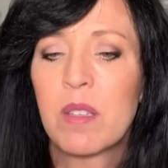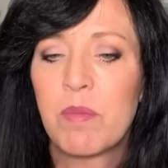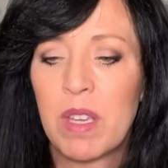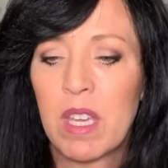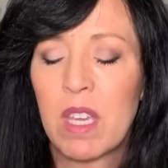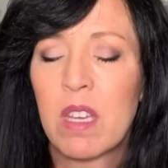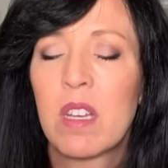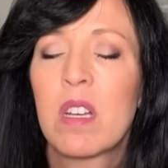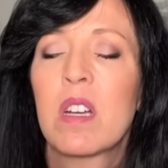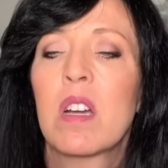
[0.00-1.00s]
to be
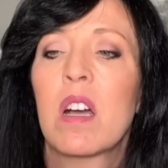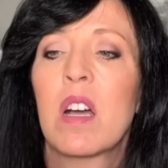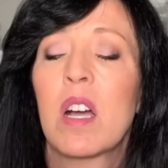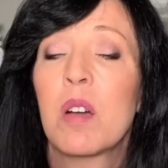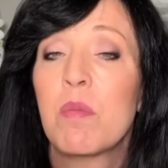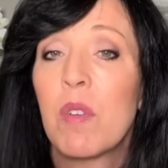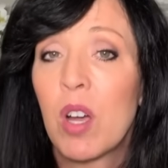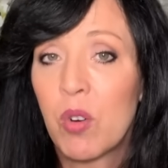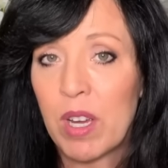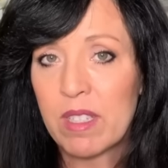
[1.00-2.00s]
uh,
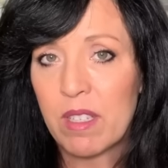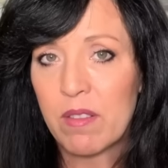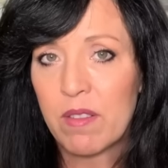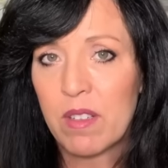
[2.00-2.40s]
aggressive.